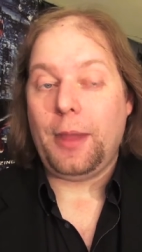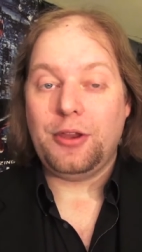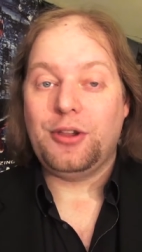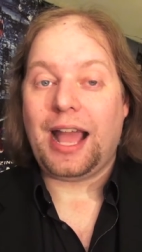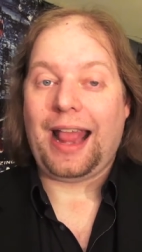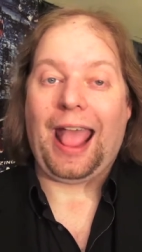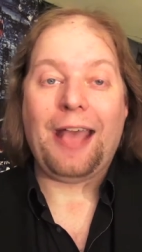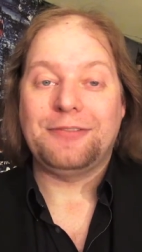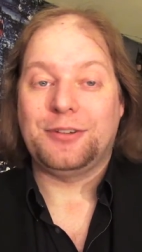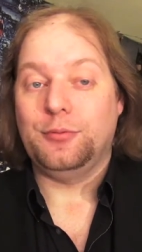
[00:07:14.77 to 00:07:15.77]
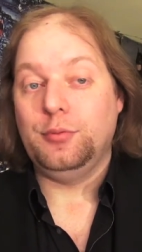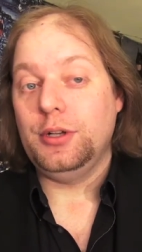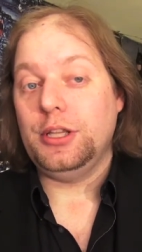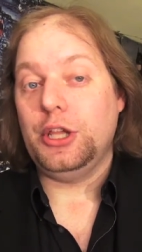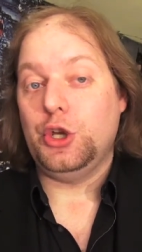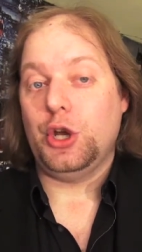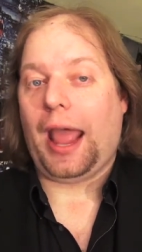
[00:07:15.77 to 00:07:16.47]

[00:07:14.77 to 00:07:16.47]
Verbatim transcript: and you gotta have some really good